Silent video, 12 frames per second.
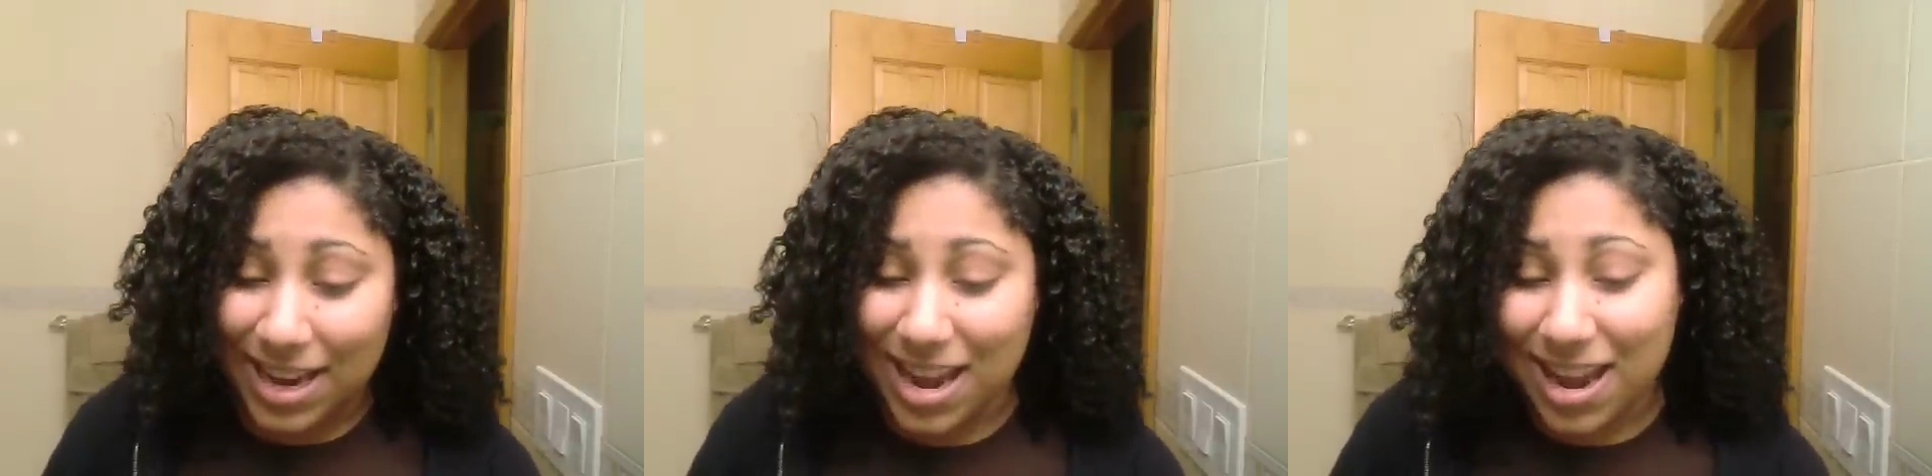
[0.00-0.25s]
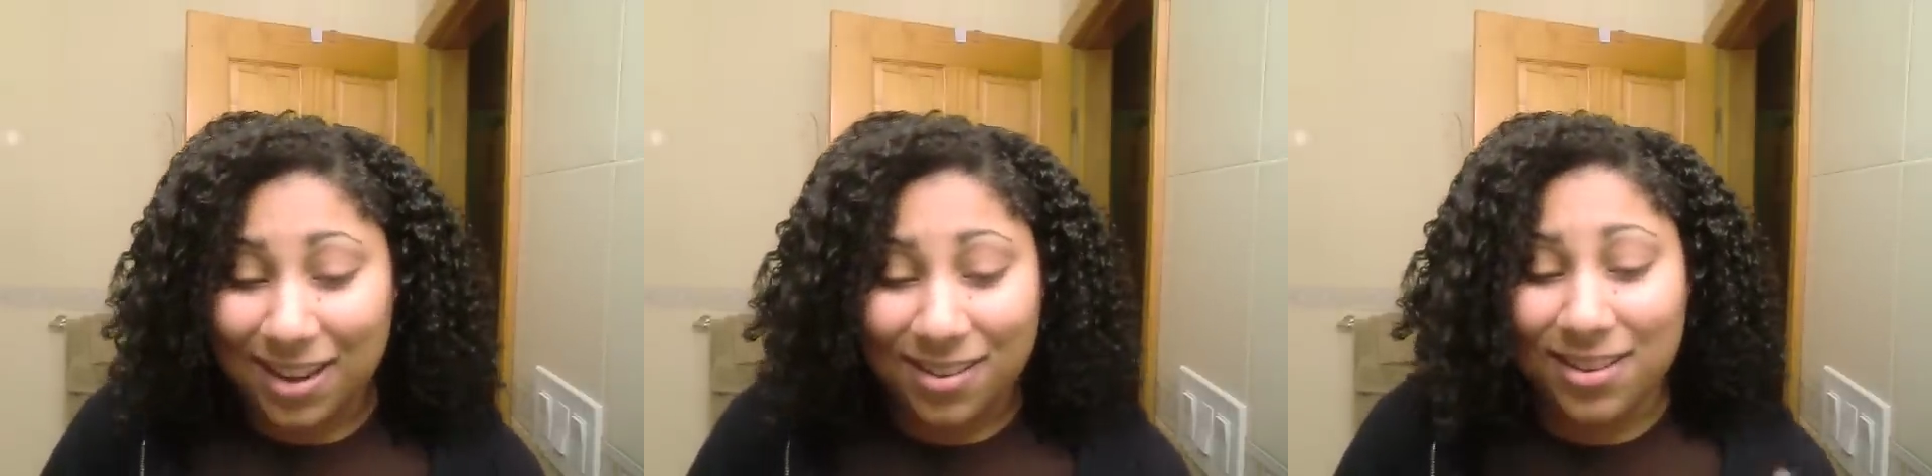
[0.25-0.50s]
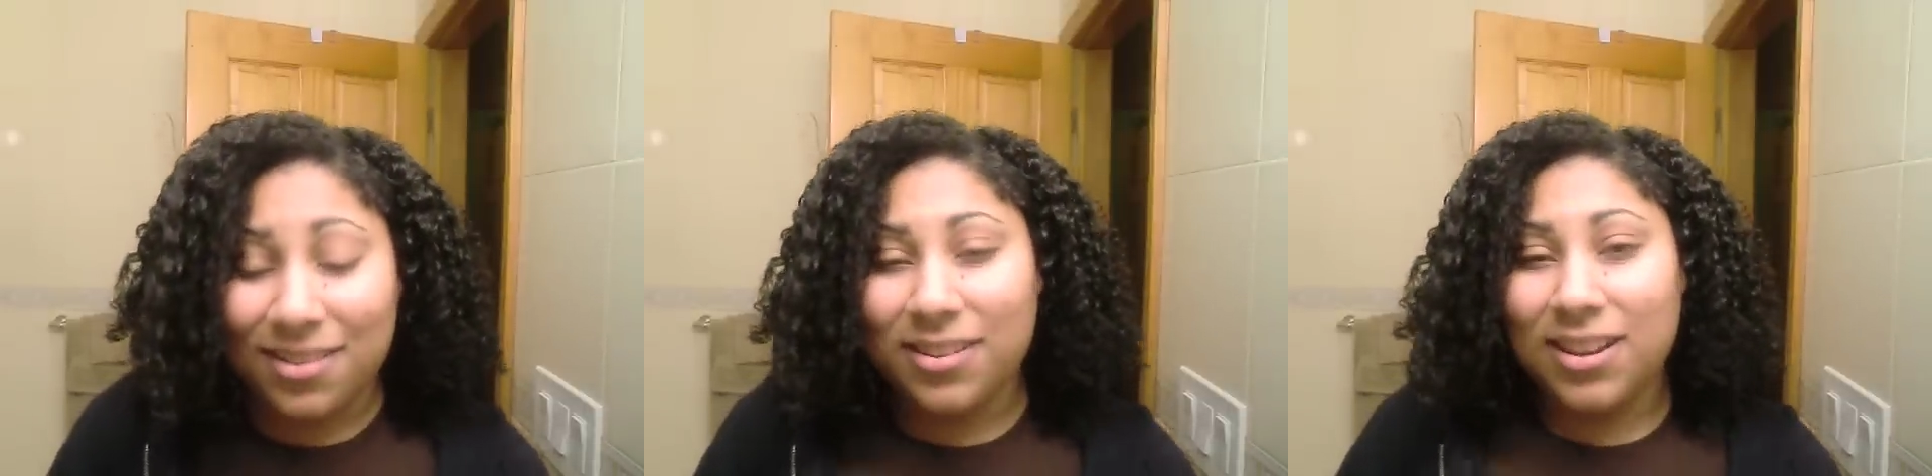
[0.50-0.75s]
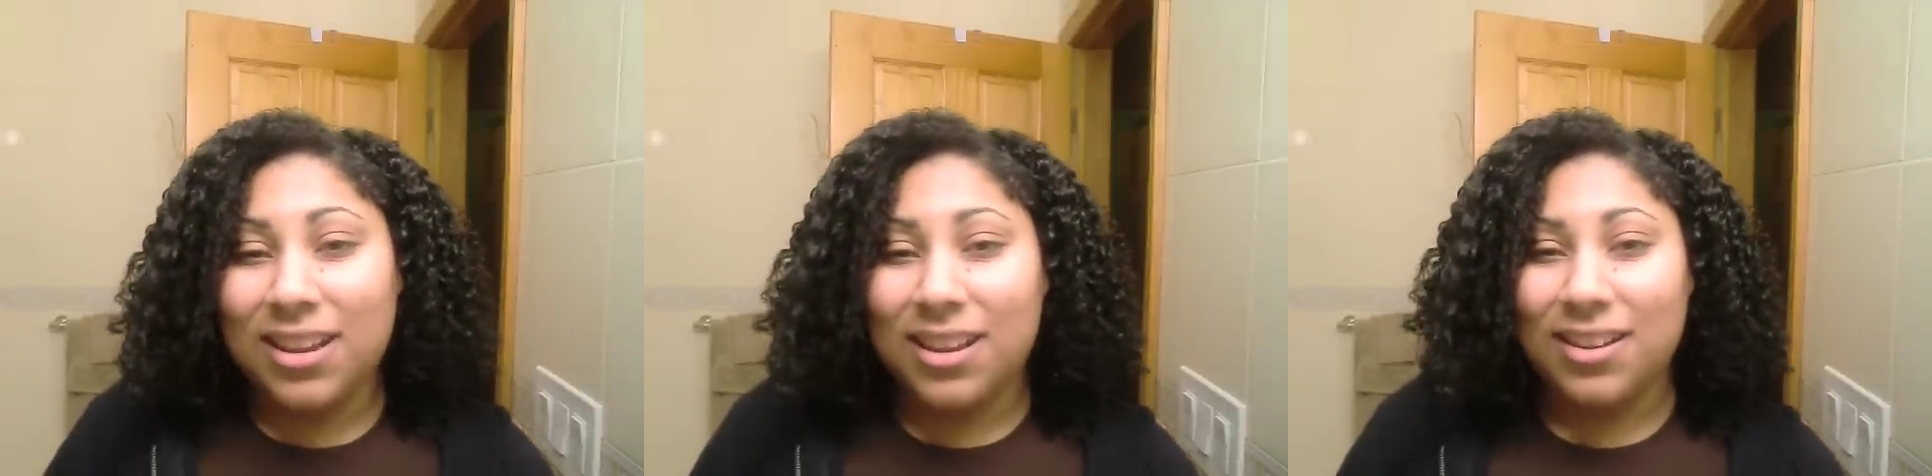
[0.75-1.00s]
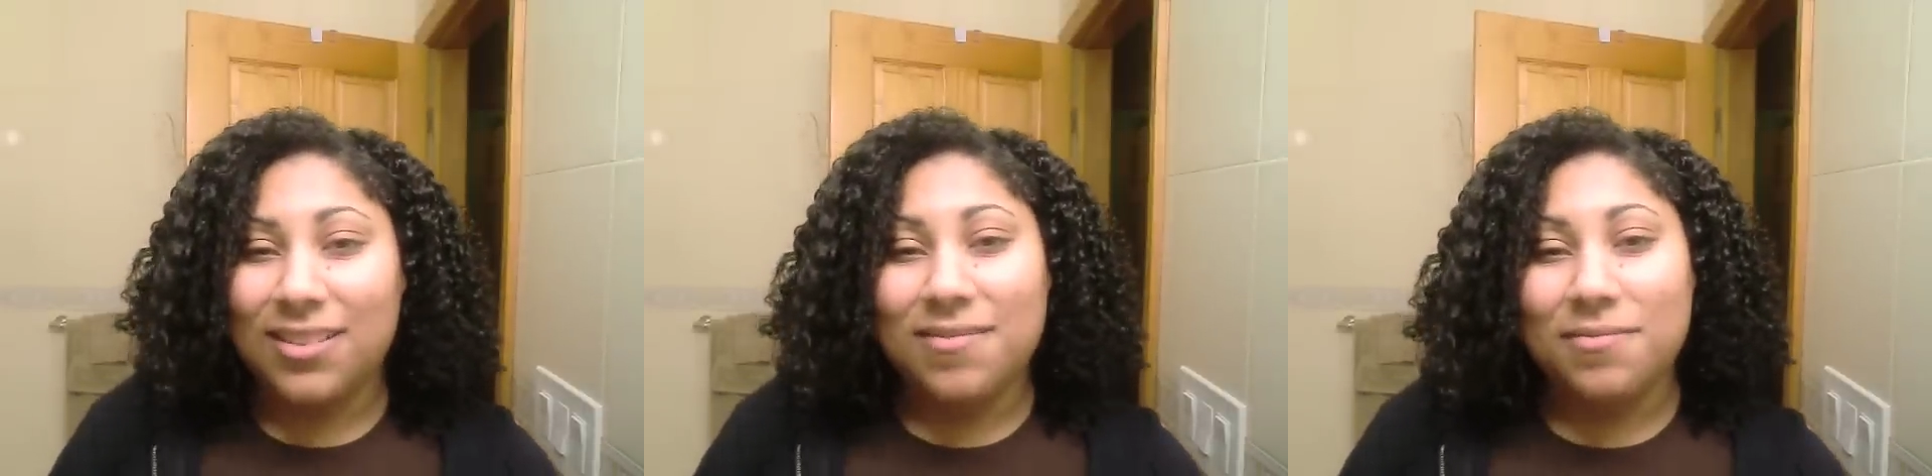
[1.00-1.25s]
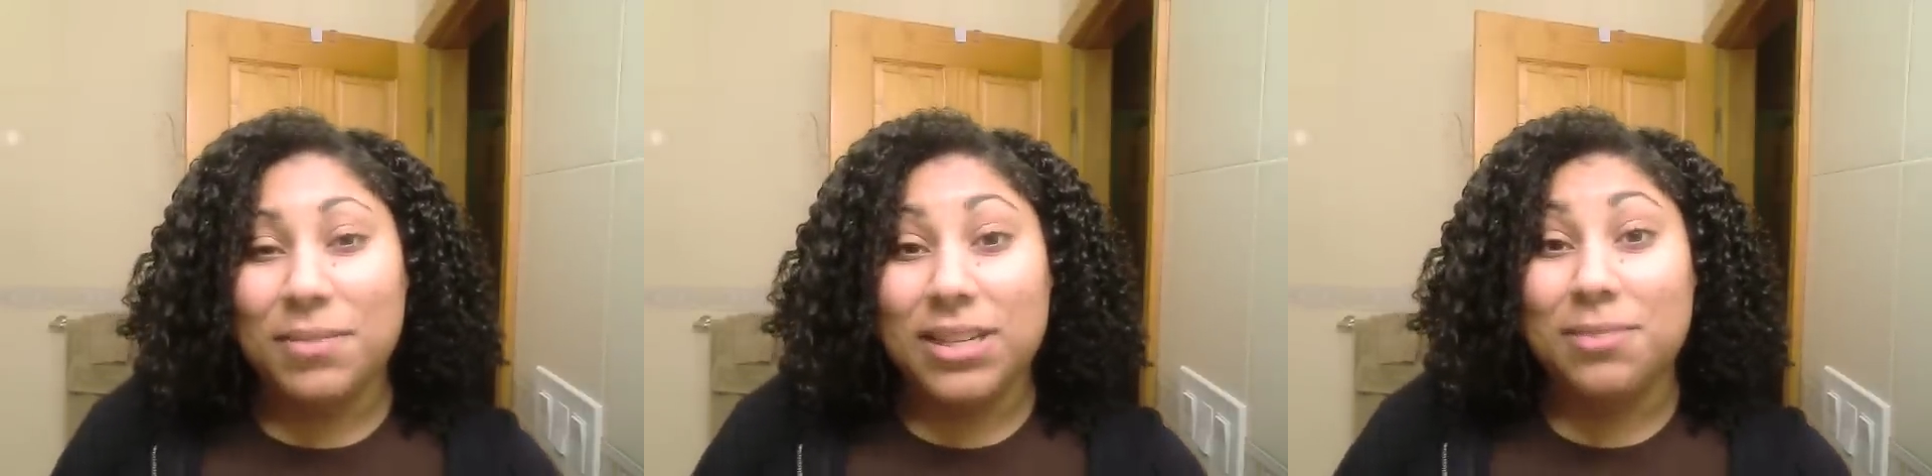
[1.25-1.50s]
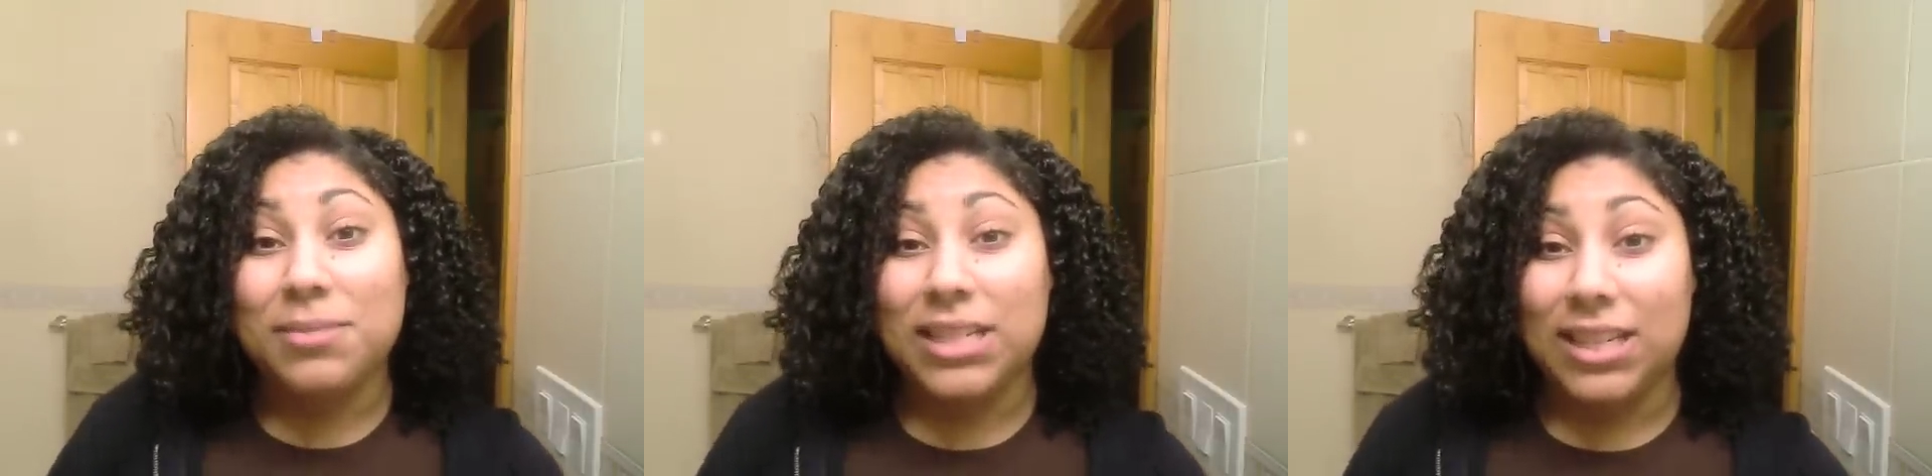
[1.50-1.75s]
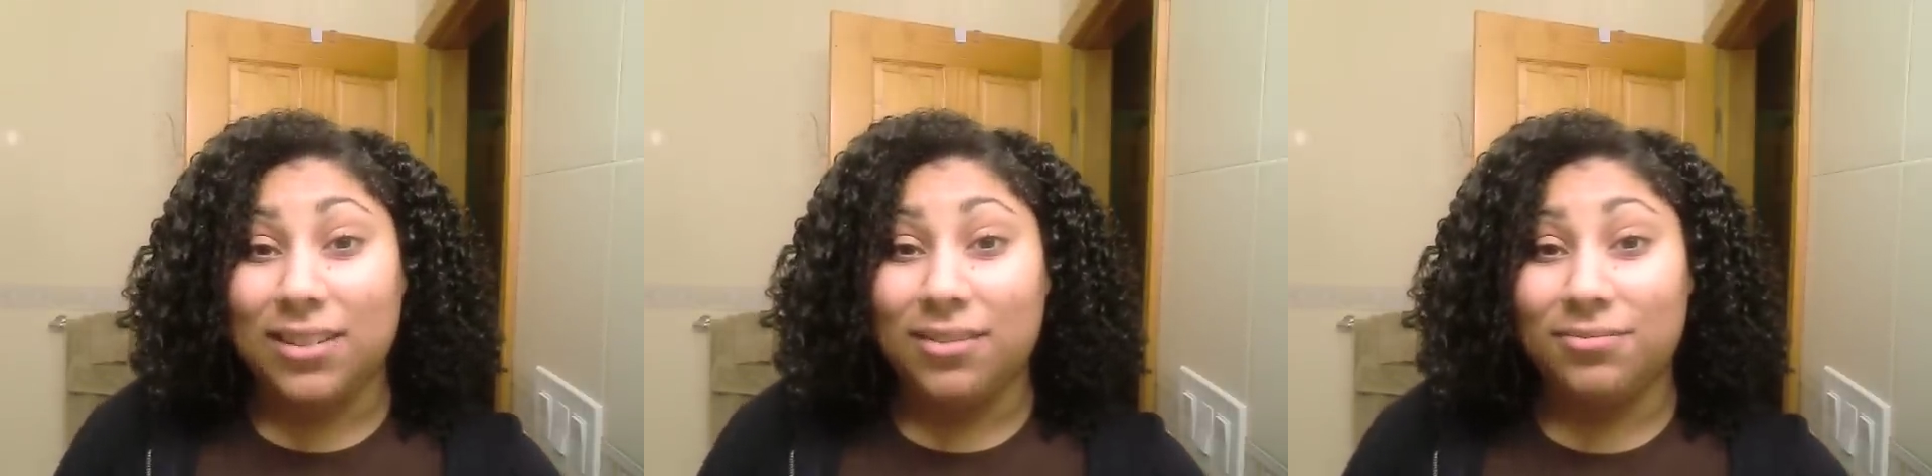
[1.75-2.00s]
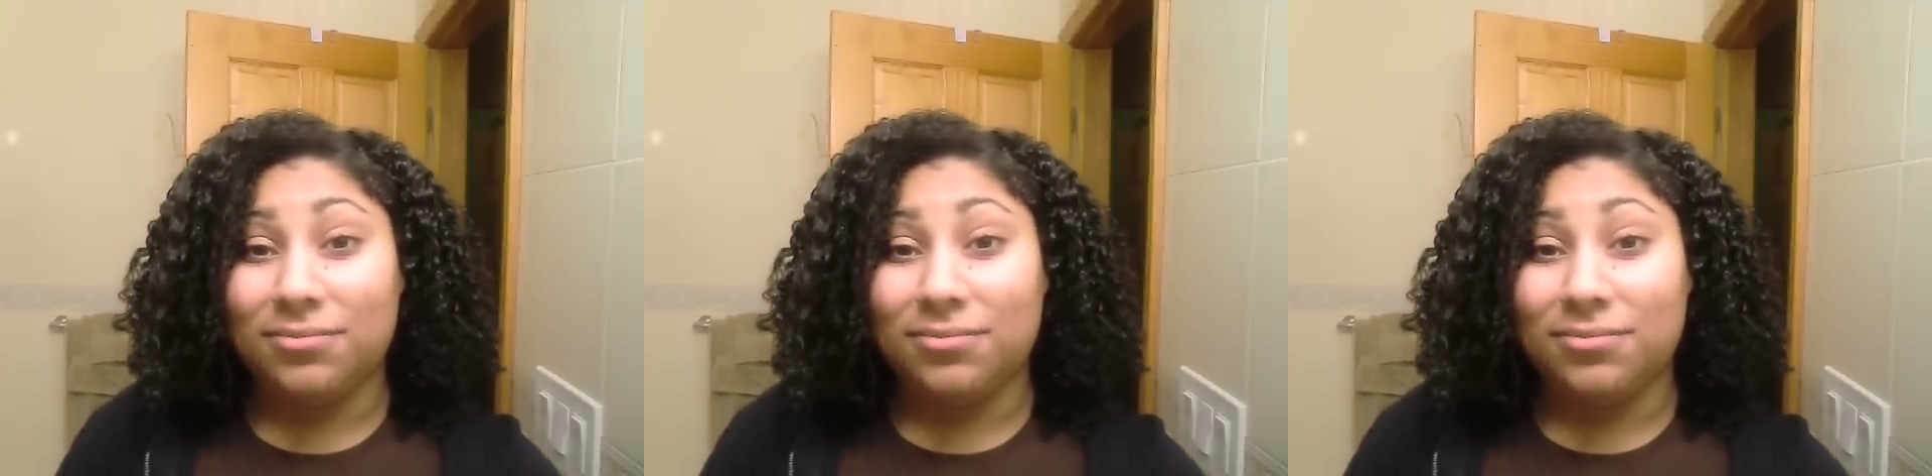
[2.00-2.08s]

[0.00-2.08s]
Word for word: and make some tea.